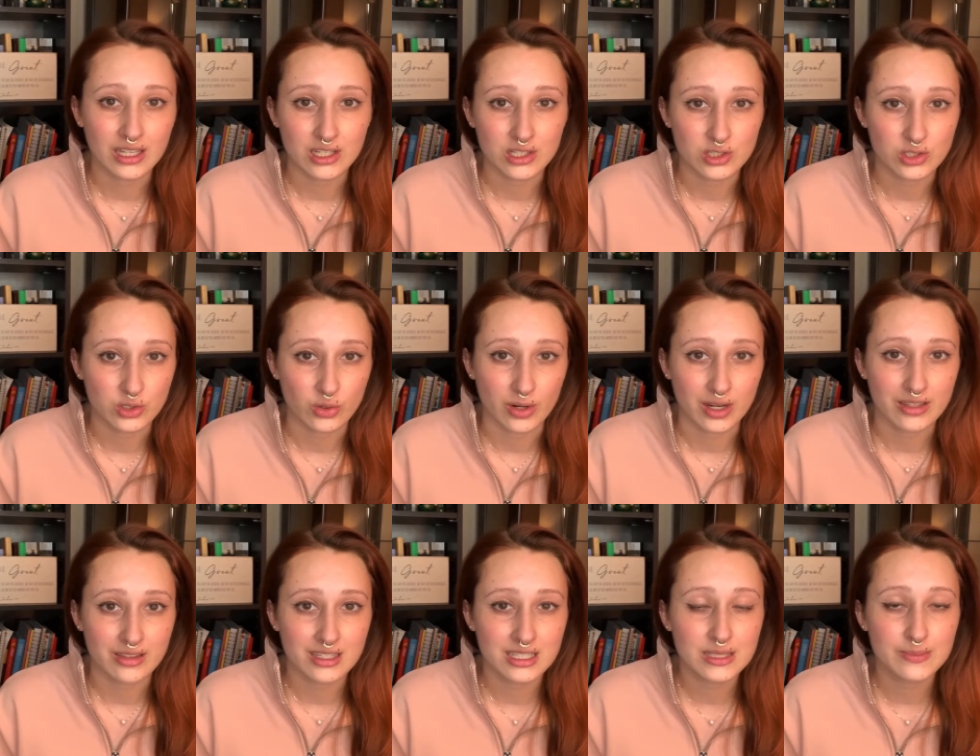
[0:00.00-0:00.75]

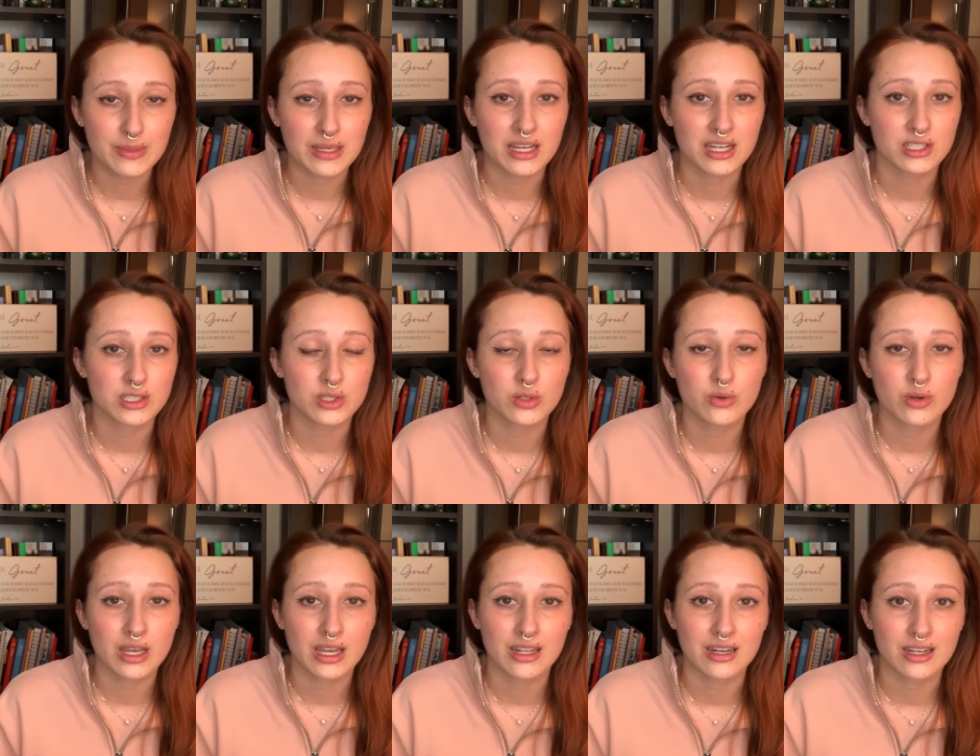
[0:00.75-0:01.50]
enjoy this because
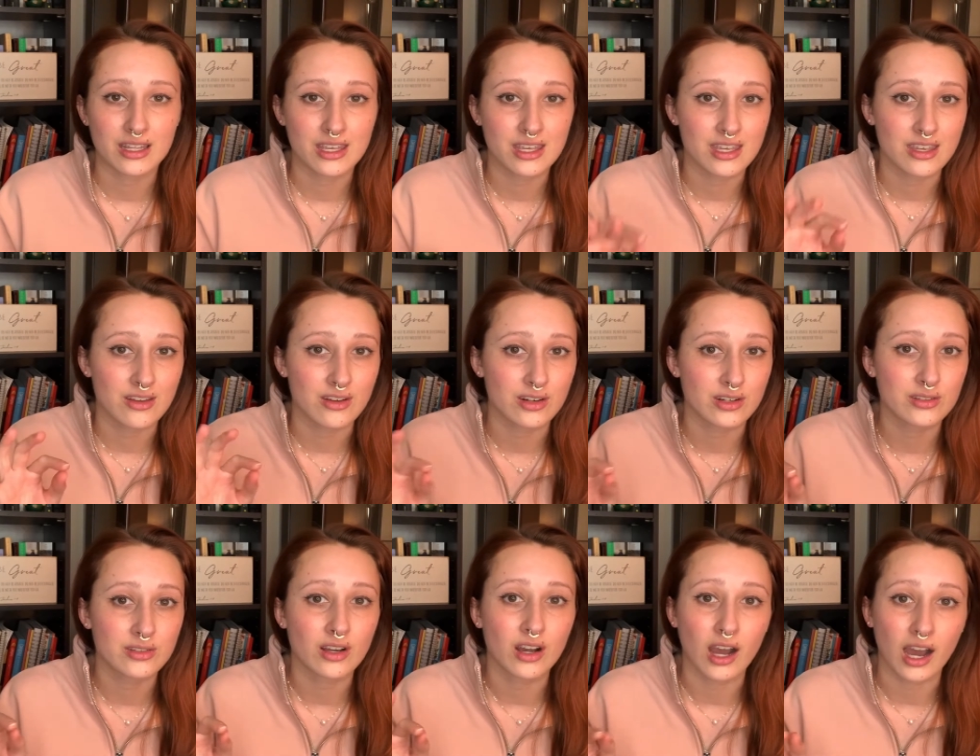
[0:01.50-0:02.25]
you can
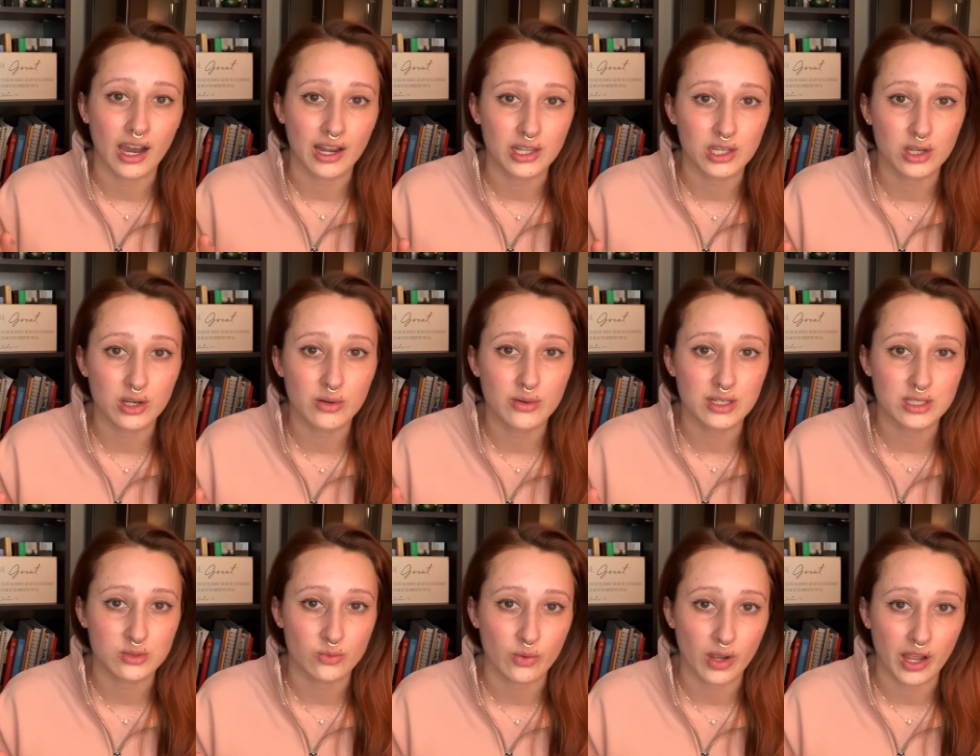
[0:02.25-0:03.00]
hear the audio
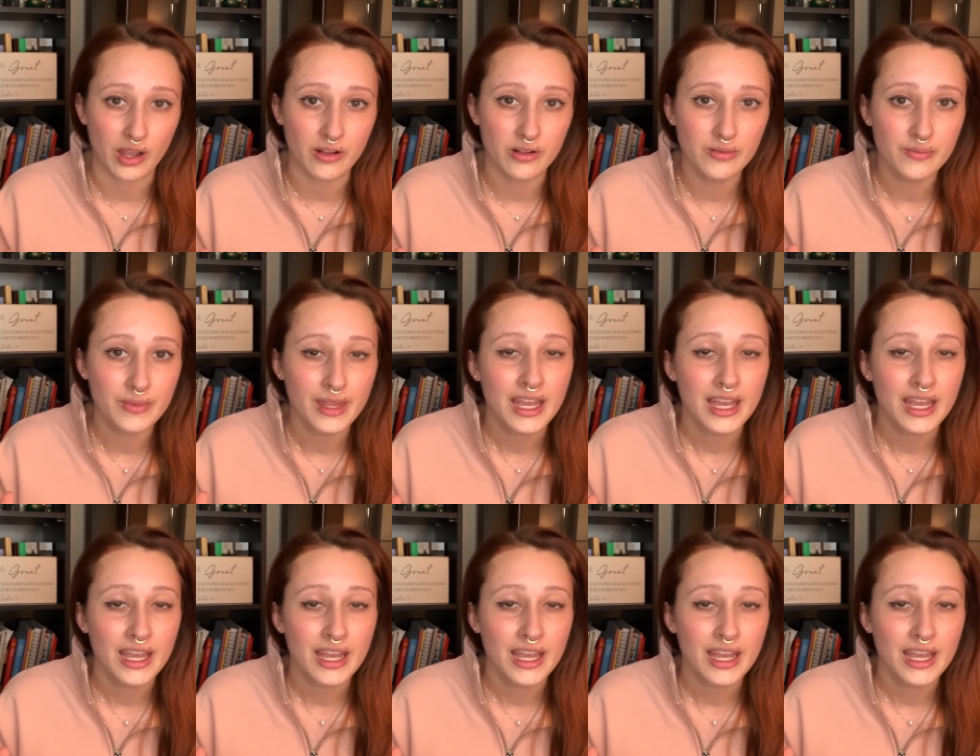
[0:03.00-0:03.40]
as well.